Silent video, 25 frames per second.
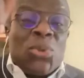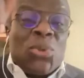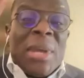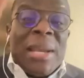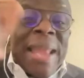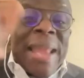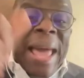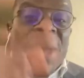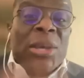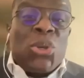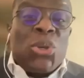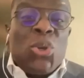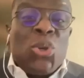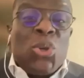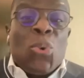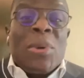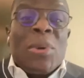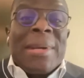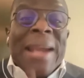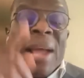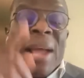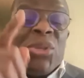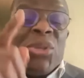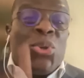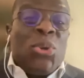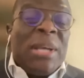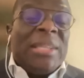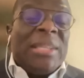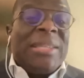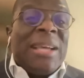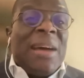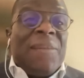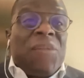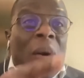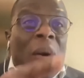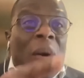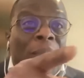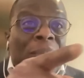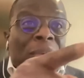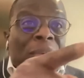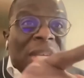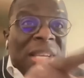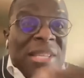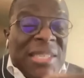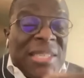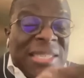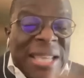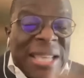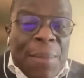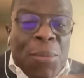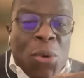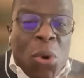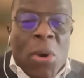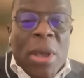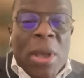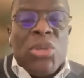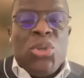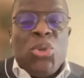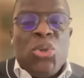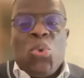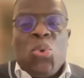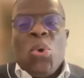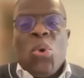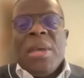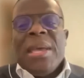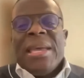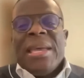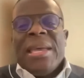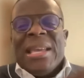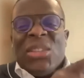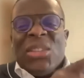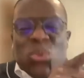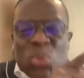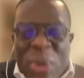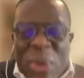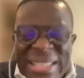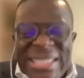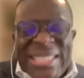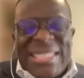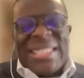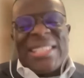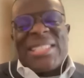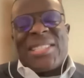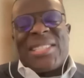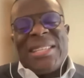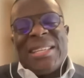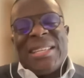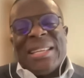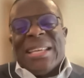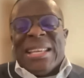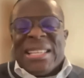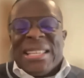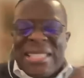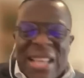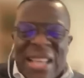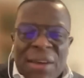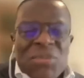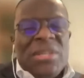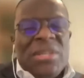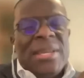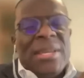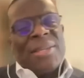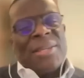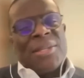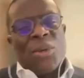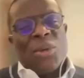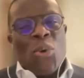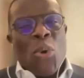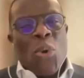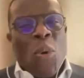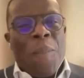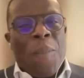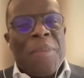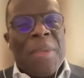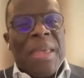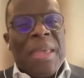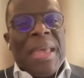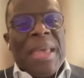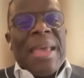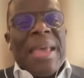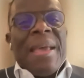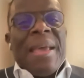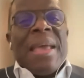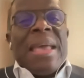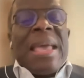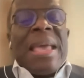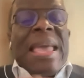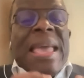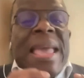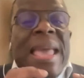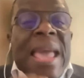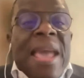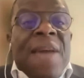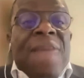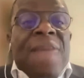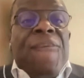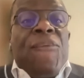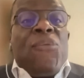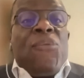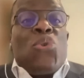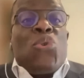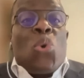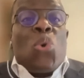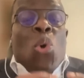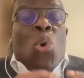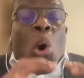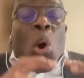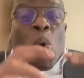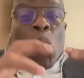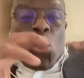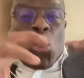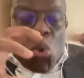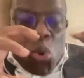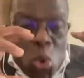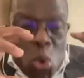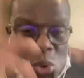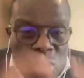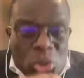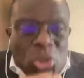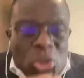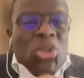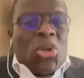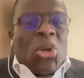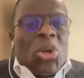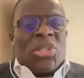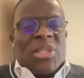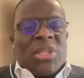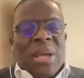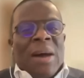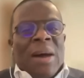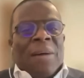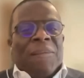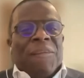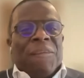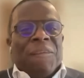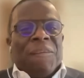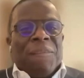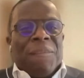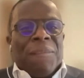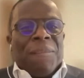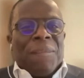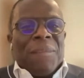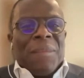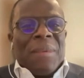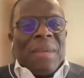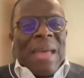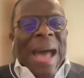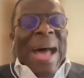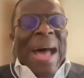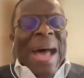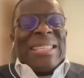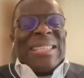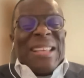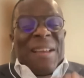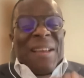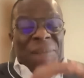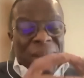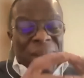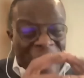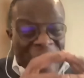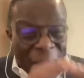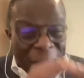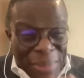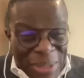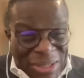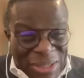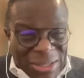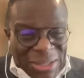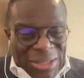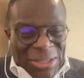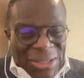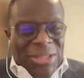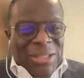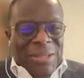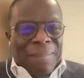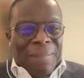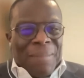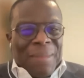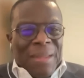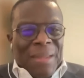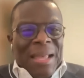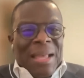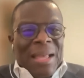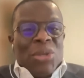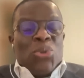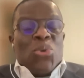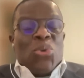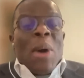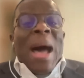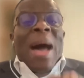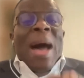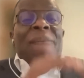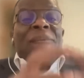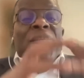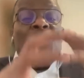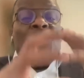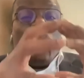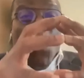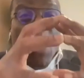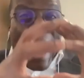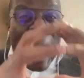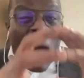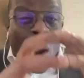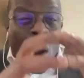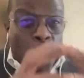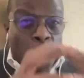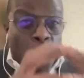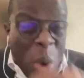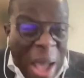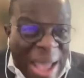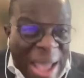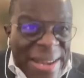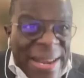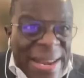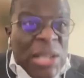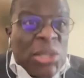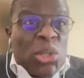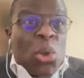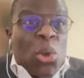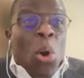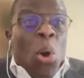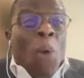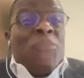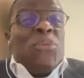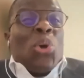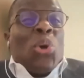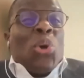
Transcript: student like you, graduated from this same OAU in 2016, 7 years ago. If you cocooned yourself as a pharmacist, you have no awareness of